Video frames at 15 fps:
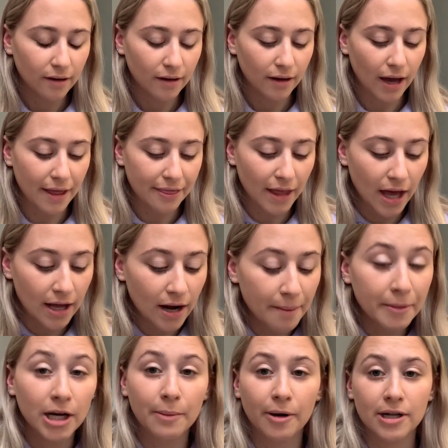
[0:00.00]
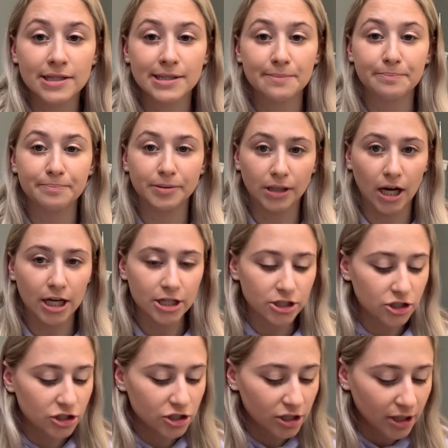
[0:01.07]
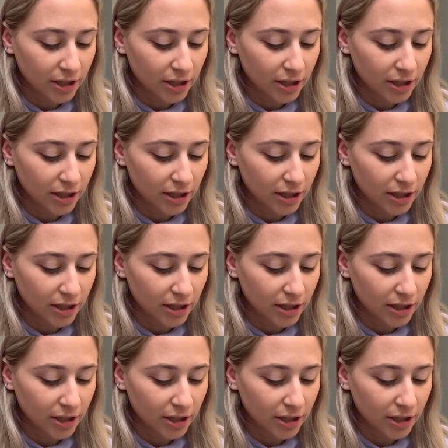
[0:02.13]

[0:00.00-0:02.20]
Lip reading: And then I'm gonna put on some blush.